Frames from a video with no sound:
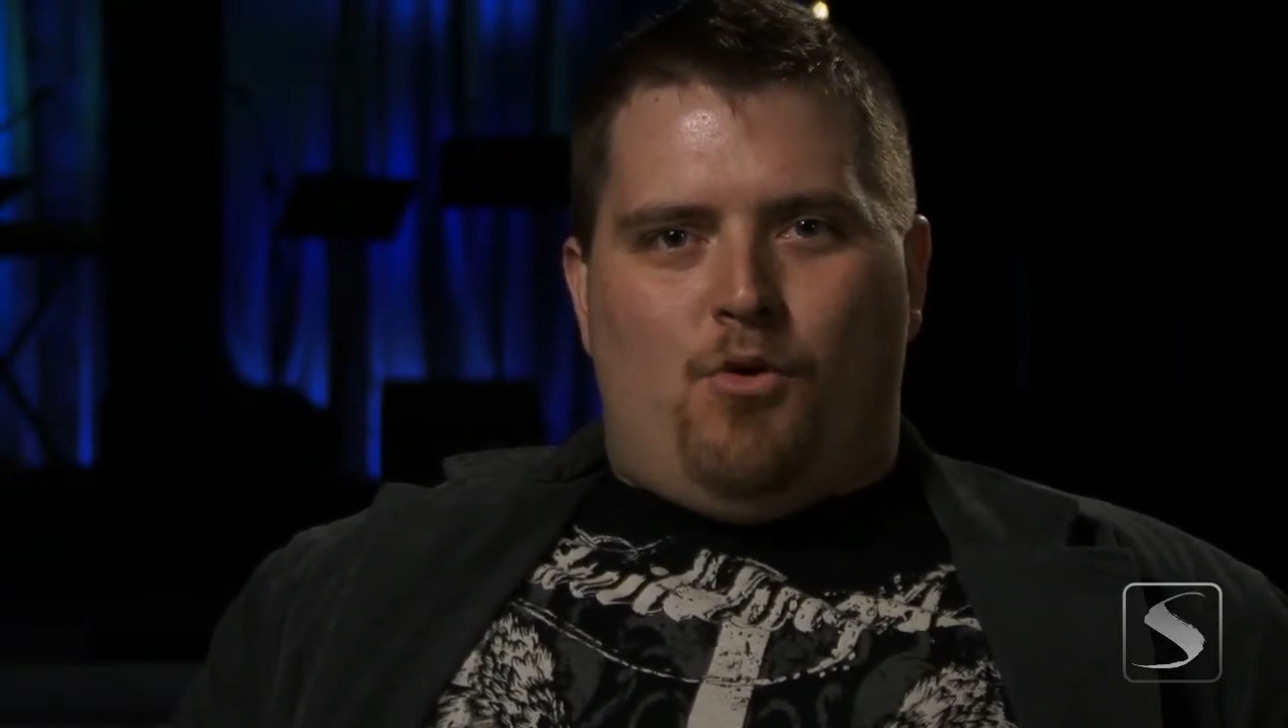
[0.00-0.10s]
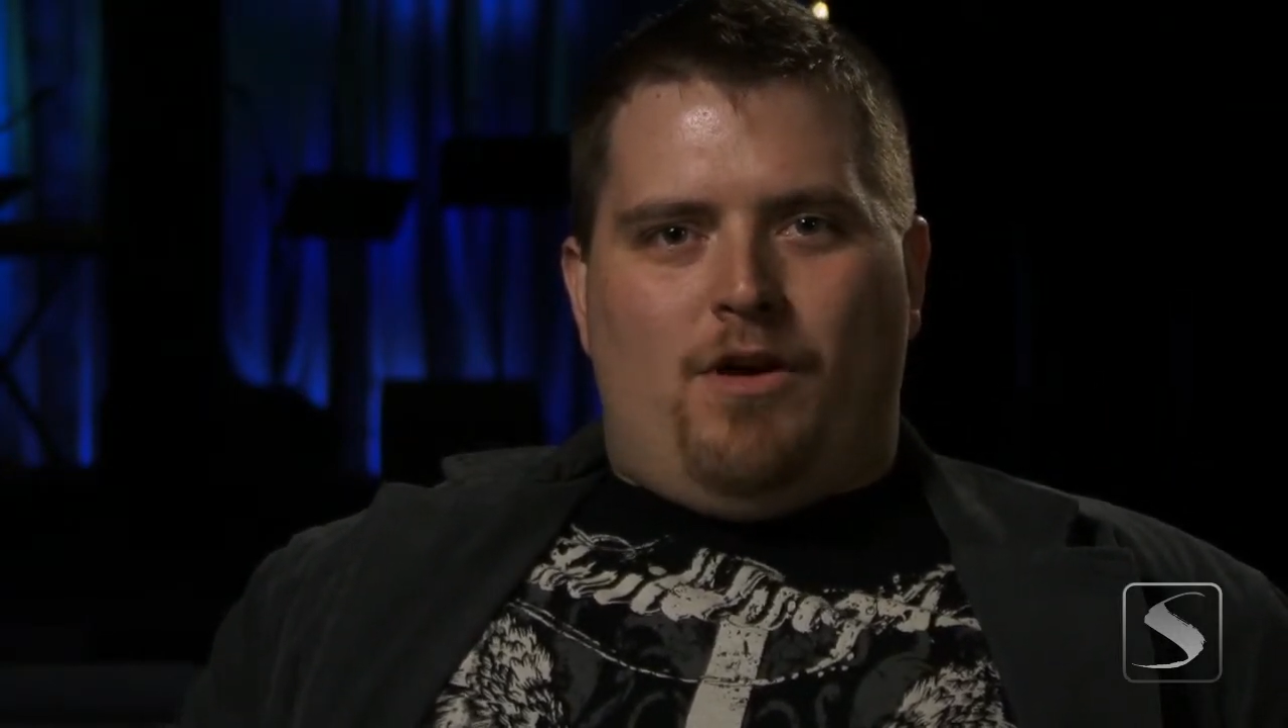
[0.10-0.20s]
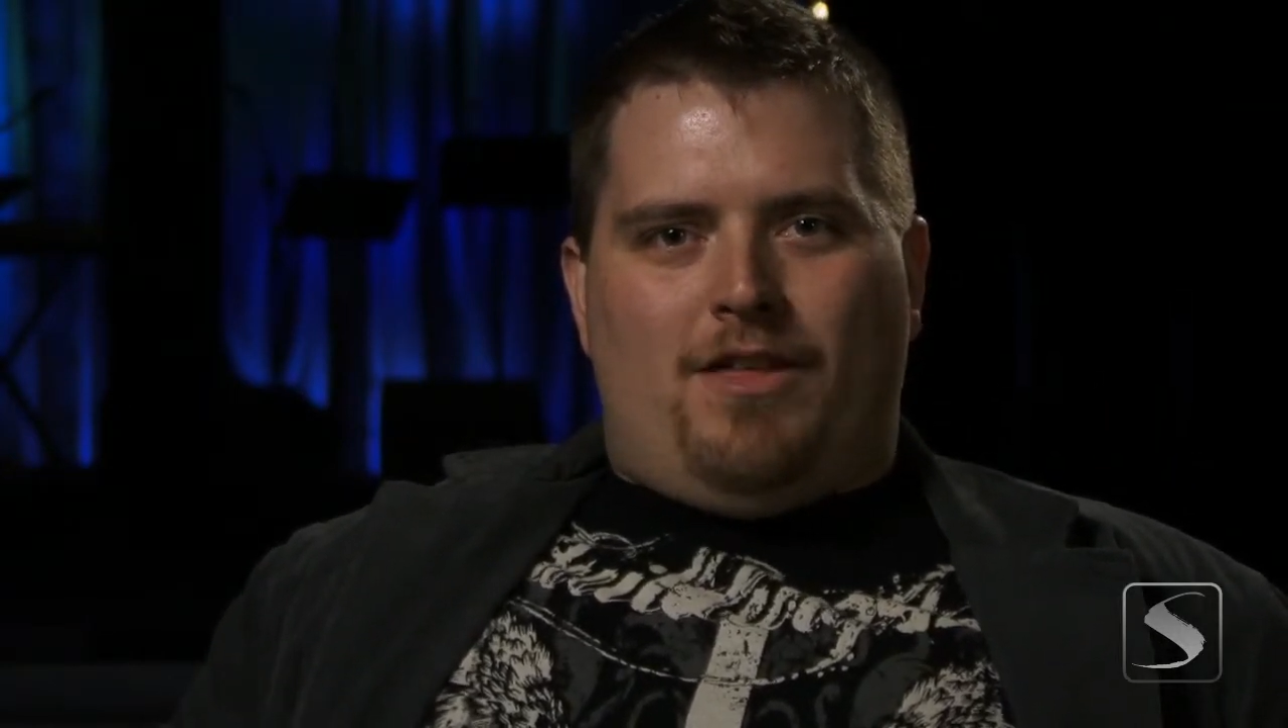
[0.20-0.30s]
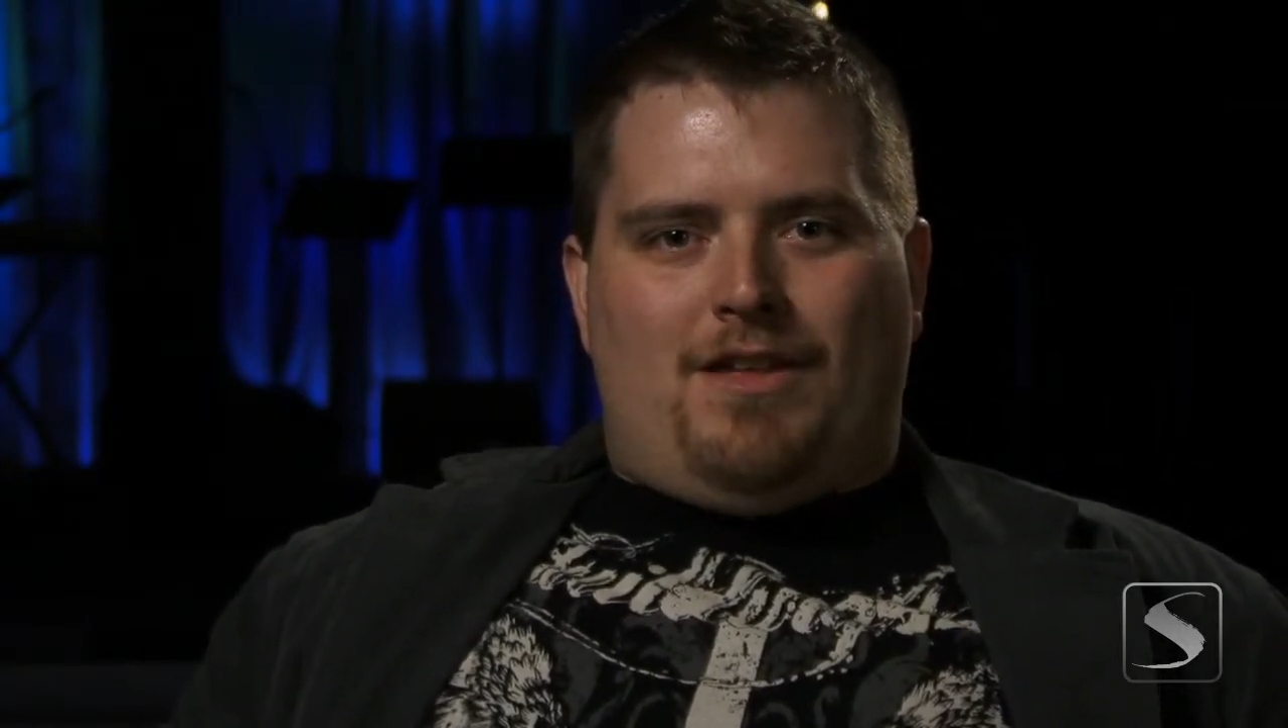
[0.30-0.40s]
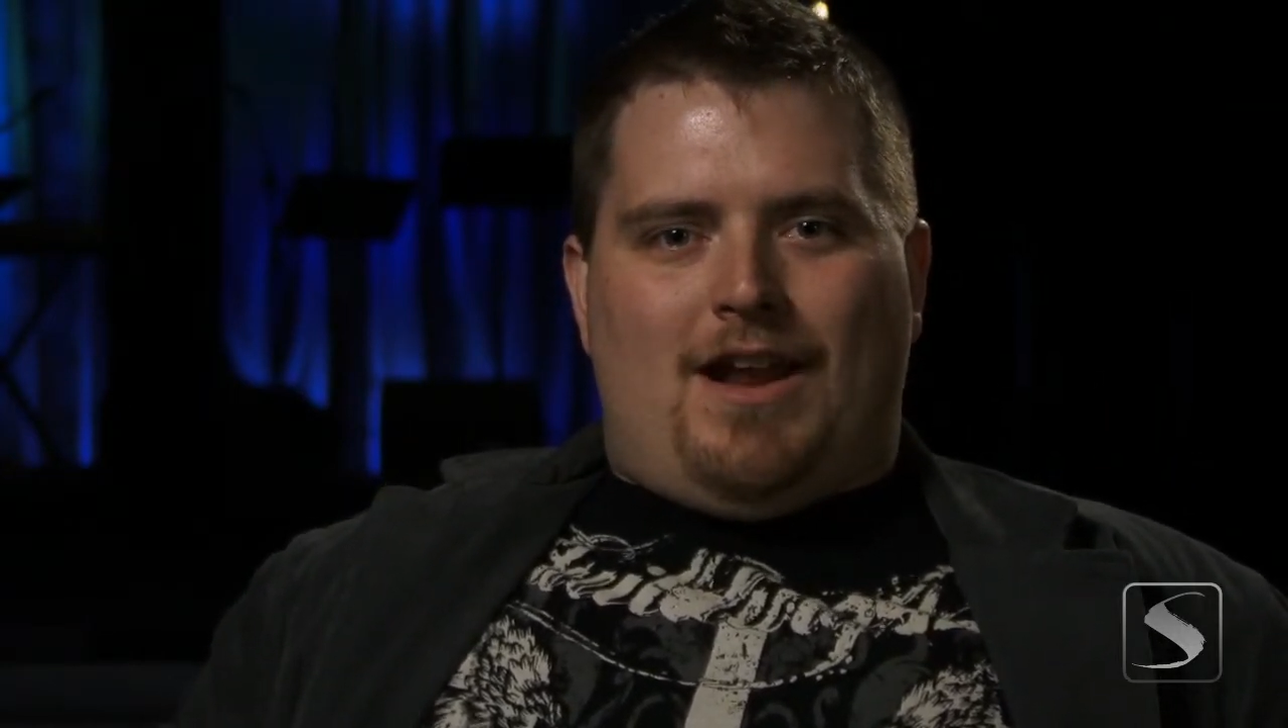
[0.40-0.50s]

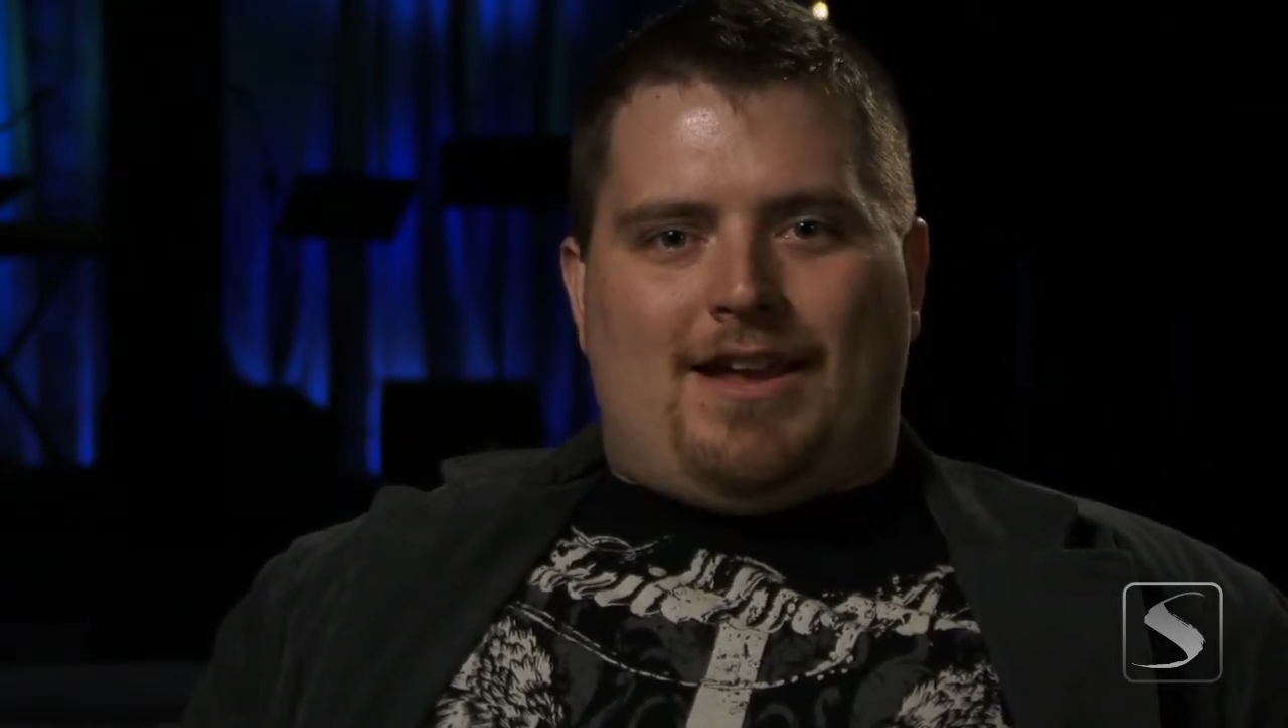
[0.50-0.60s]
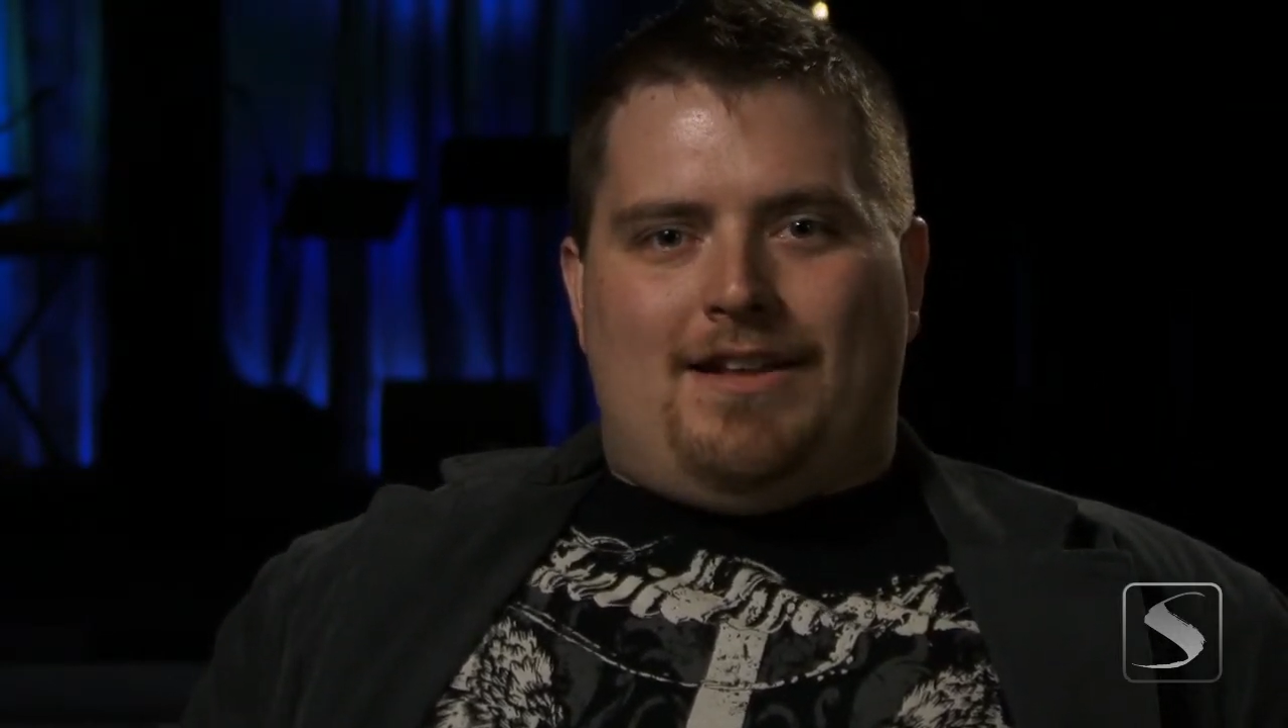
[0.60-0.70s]
boy that I